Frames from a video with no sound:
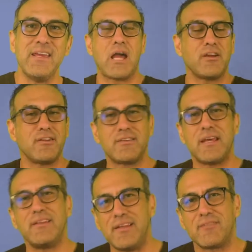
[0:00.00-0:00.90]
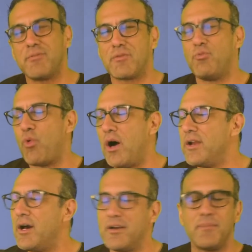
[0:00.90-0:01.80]
I could say this with
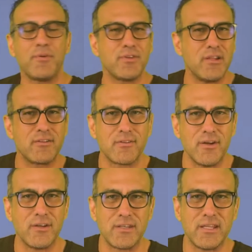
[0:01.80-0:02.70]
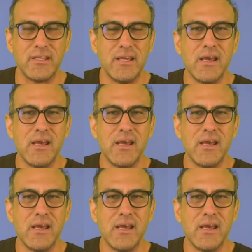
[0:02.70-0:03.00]
100% certainty